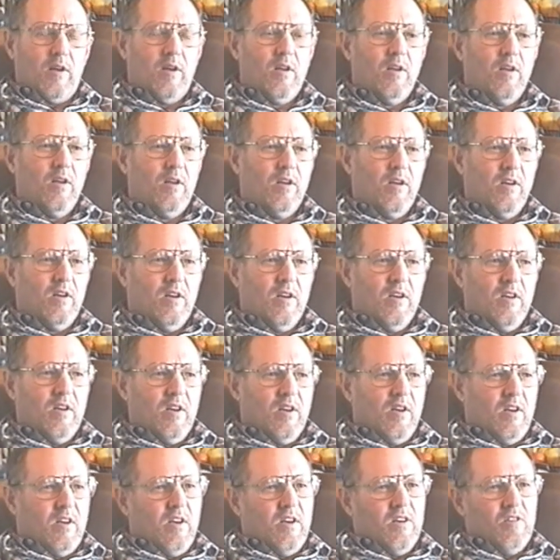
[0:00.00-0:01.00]

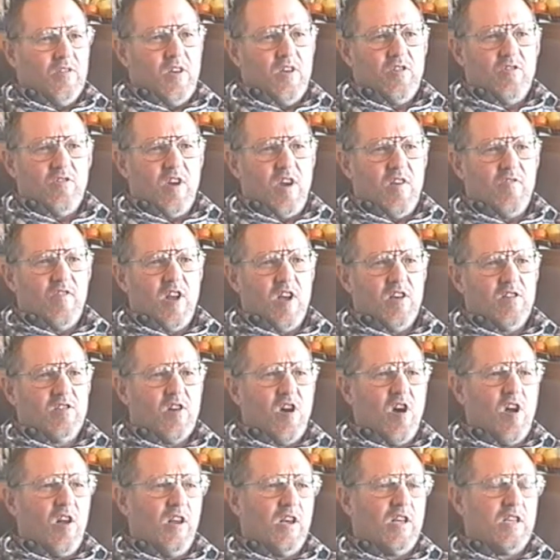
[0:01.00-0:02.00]
He says, giving us
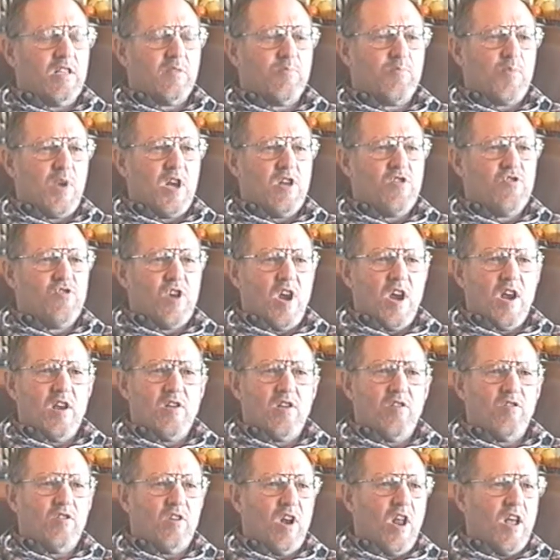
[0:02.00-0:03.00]
all these speed
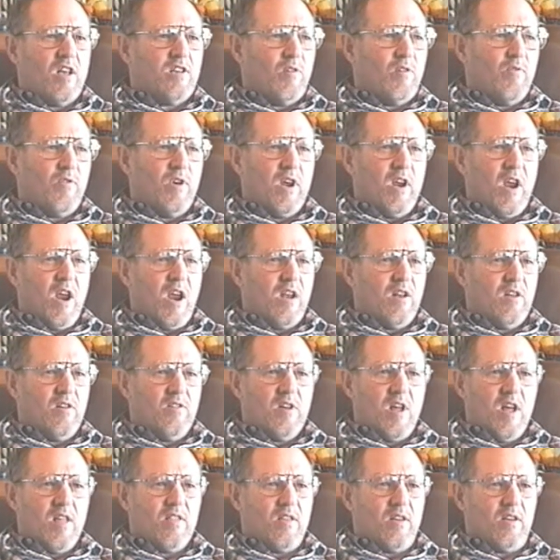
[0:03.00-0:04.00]
changes, and I said, we can't
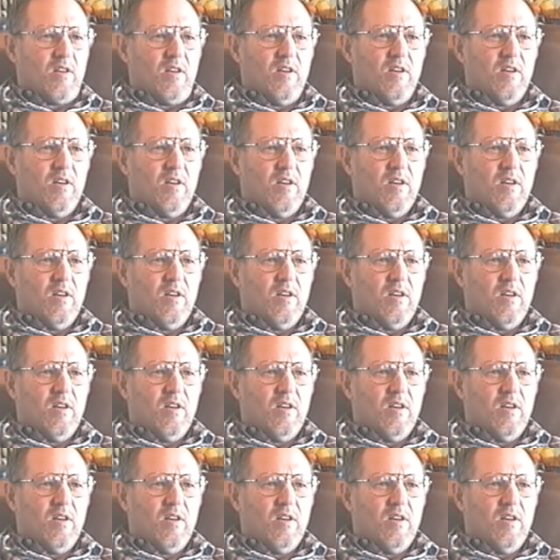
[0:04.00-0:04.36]
do nothing.